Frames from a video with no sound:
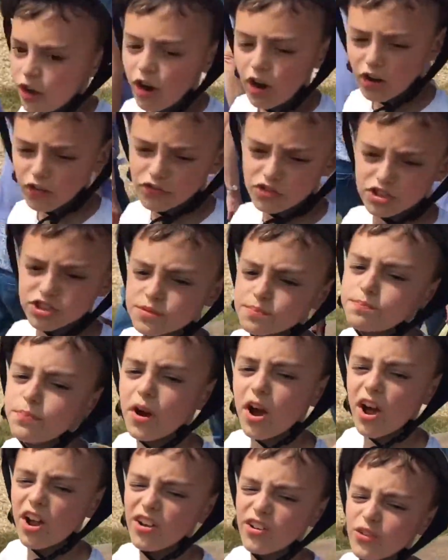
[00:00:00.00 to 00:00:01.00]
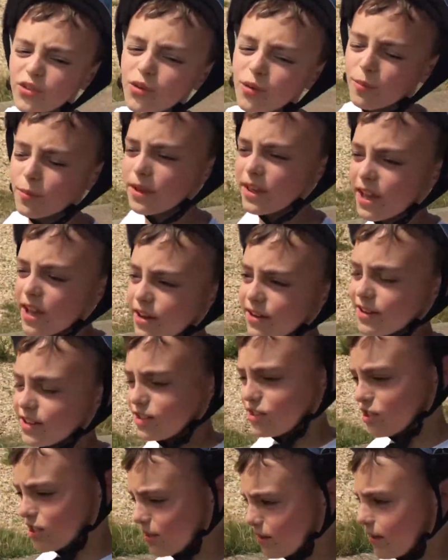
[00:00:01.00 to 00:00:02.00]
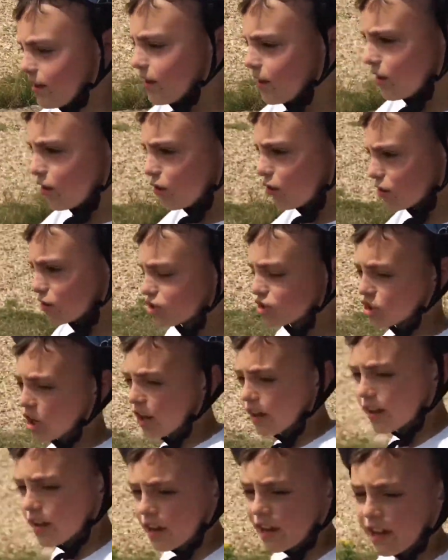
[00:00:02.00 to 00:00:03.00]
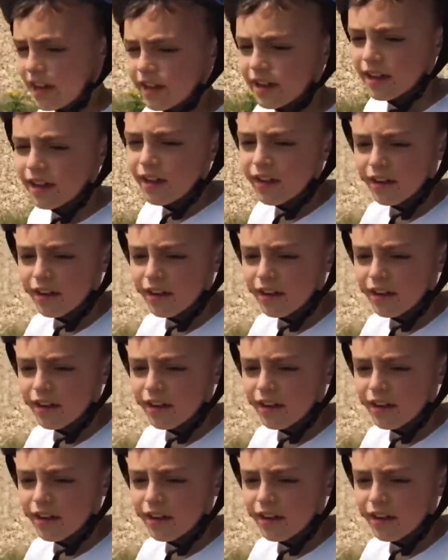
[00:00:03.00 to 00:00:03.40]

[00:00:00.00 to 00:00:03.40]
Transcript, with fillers: I've just burned all my energy on ah. cycling.